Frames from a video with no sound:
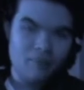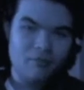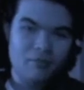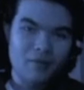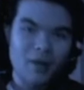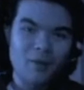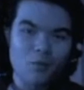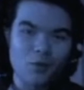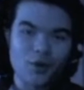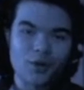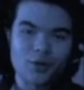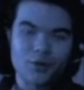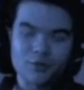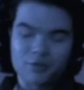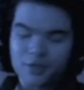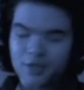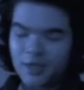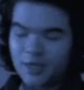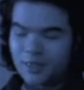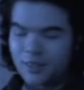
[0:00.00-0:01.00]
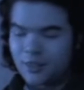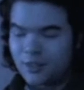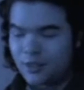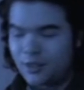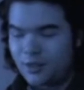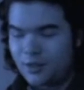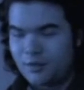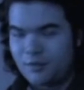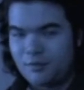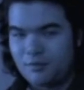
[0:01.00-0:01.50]
I'm one of those guys.
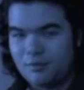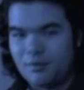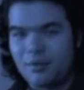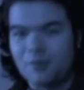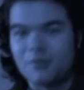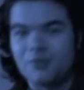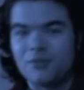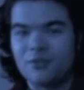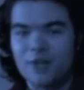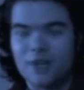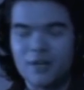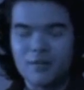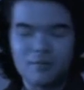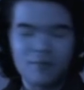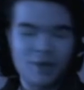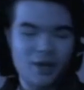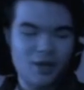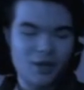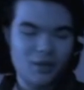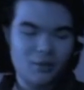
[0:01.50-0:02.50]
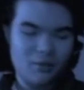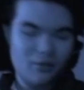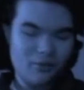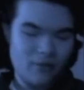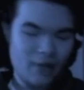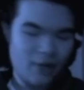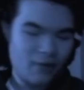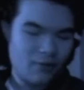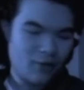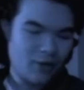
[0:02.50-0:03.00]
I'm a fan of metal, I'm a
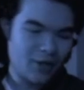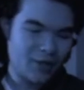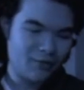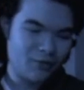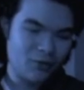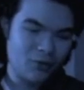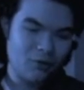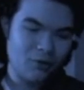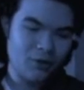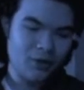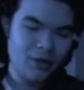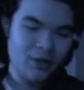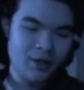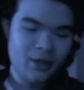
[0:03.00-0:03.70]
fan of rock and roll.